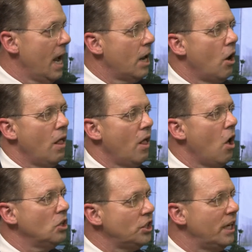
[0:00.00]
And all,
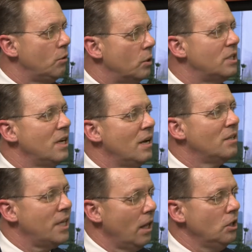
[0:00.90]
all she did was
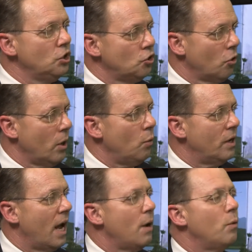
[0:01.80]
tell a story one
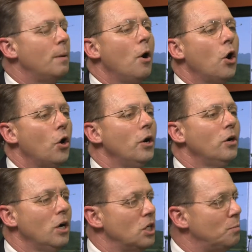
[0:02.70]
night when her and
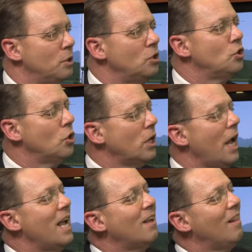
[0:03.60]
her husband took
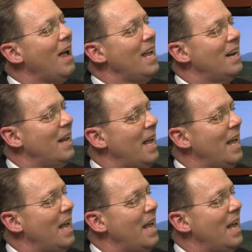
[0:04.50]
a client